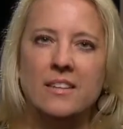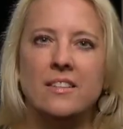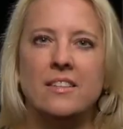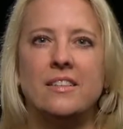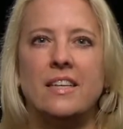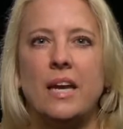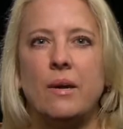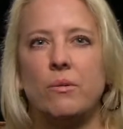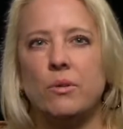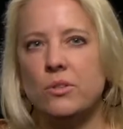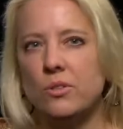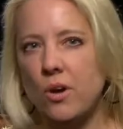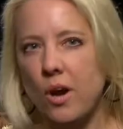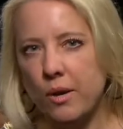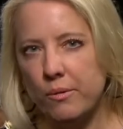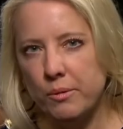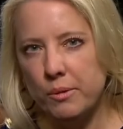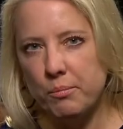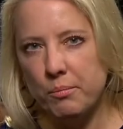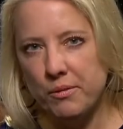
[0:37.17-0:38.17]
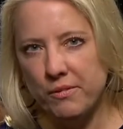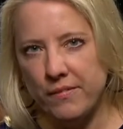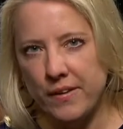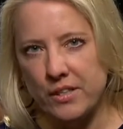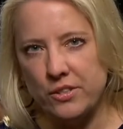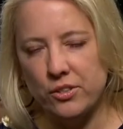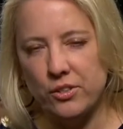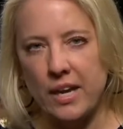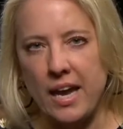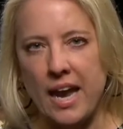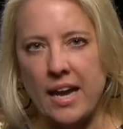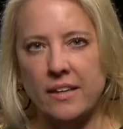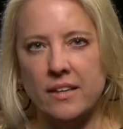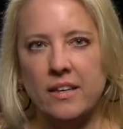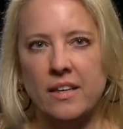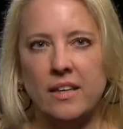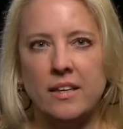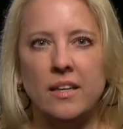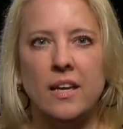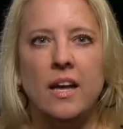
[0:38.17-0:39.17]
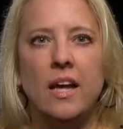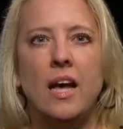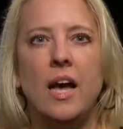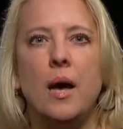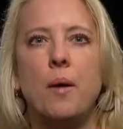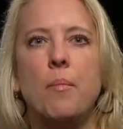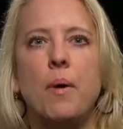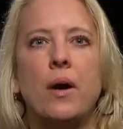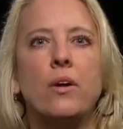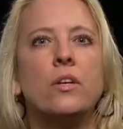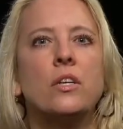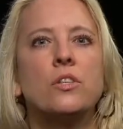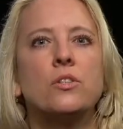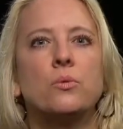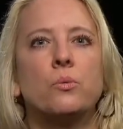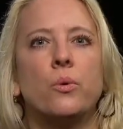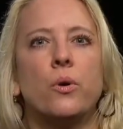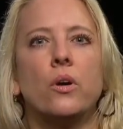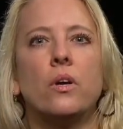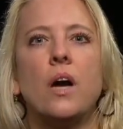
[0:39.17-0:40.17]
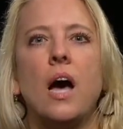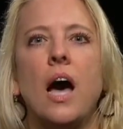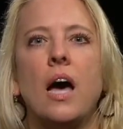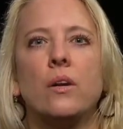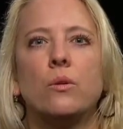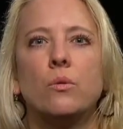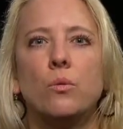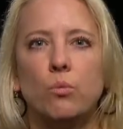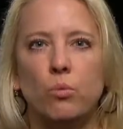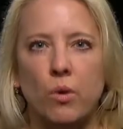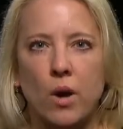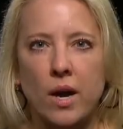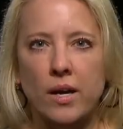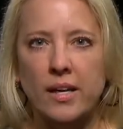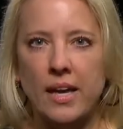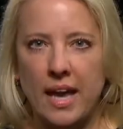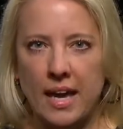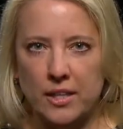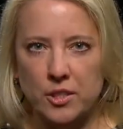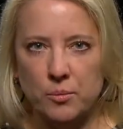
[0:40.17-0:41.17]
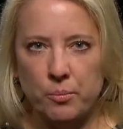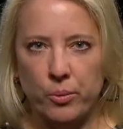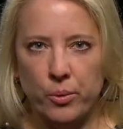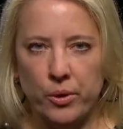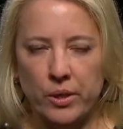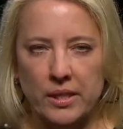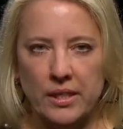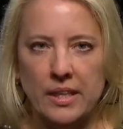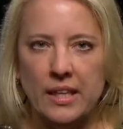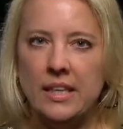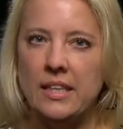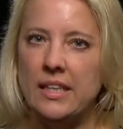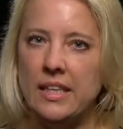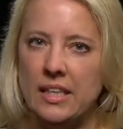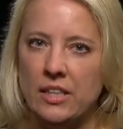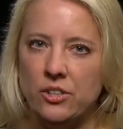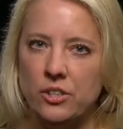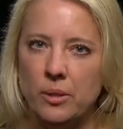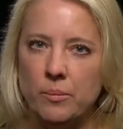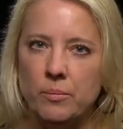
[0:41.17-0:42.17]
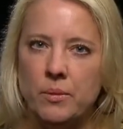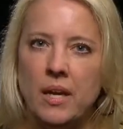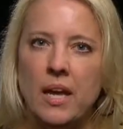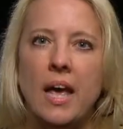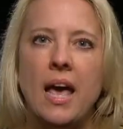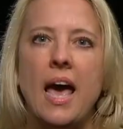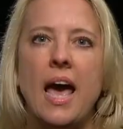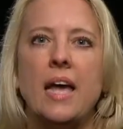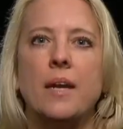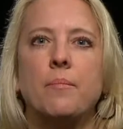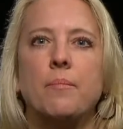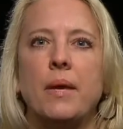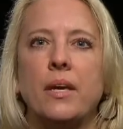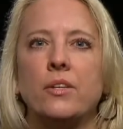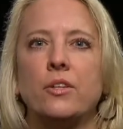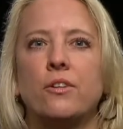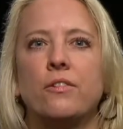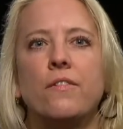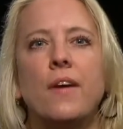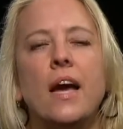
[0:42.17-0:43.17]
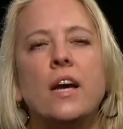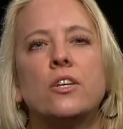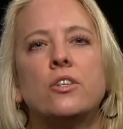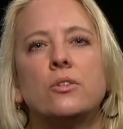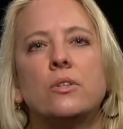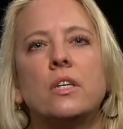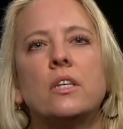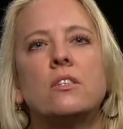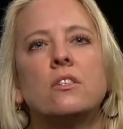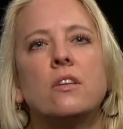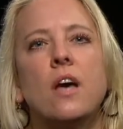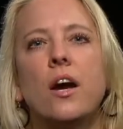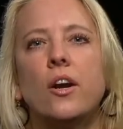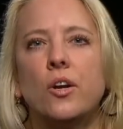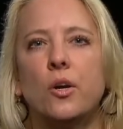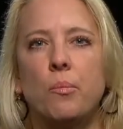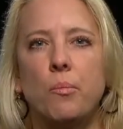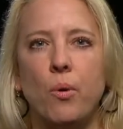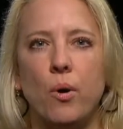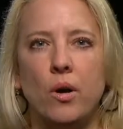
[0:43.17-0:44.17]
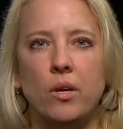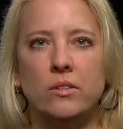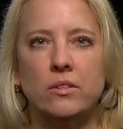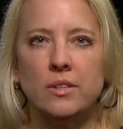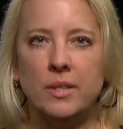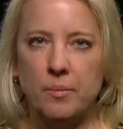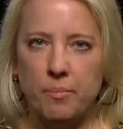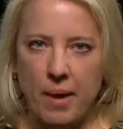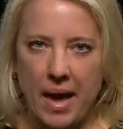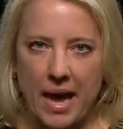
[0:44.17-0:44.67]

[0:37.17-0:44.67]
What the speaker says: Today we'll talk with Professor Atkin about his work on rug exporting in Egypt and manufacturing soccer balls in